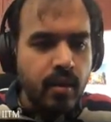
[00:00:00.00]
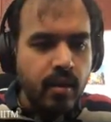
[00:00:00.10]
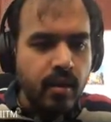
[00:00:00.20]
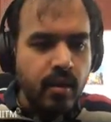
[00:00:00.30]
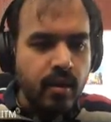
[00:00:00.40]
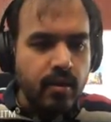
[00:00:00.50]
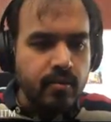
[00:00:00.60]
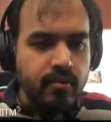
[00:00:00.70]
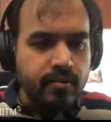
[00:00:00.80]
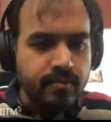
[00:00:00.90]

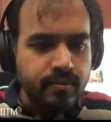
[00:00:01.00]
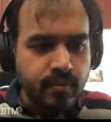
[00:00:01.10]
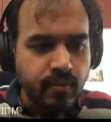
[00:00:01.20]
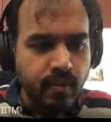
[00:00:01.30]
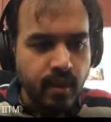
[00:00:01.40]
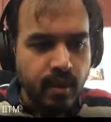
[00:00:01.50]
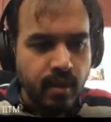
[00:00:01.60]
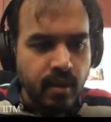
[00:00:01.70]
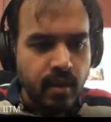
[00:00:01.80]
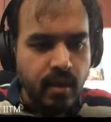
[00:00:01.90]
Um,
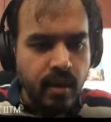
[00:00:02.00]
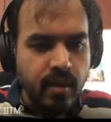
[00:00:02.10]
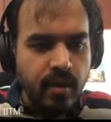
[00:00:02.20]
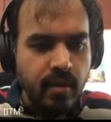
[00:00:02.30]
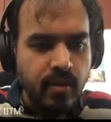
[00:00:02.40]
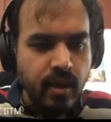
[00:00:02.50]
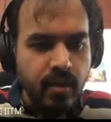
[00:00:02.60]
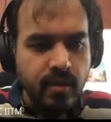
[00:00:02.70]
nat arrow nat.